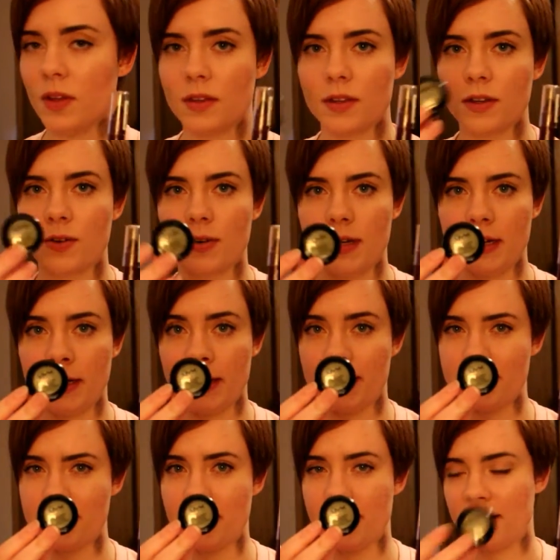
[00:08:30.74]
the green
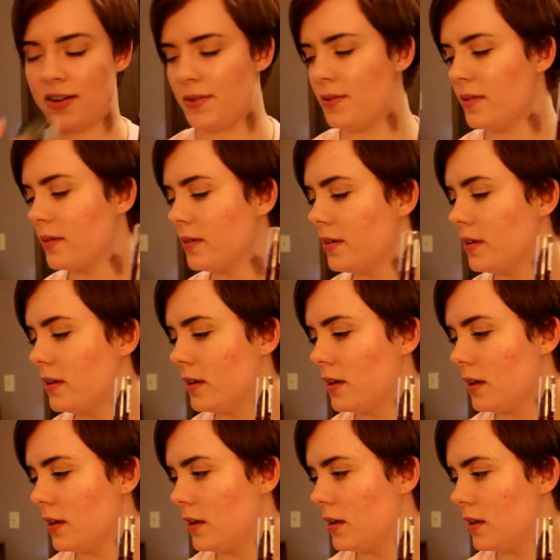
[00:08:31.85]
eyeshadow,
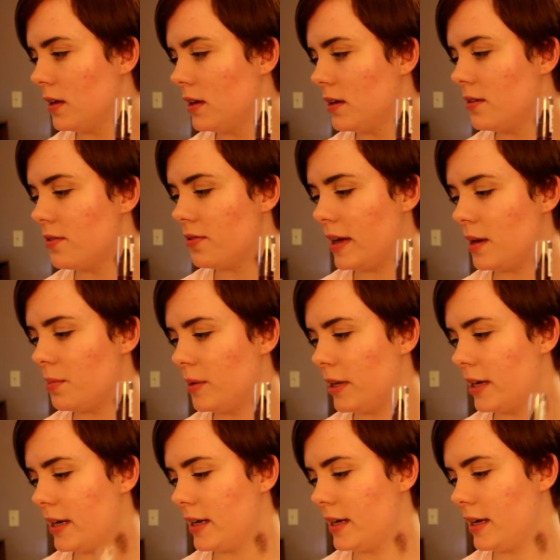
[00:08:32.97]
fake
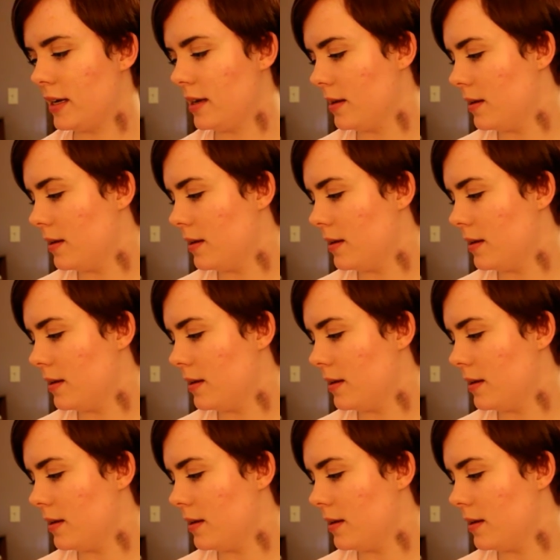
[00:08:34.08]
blood,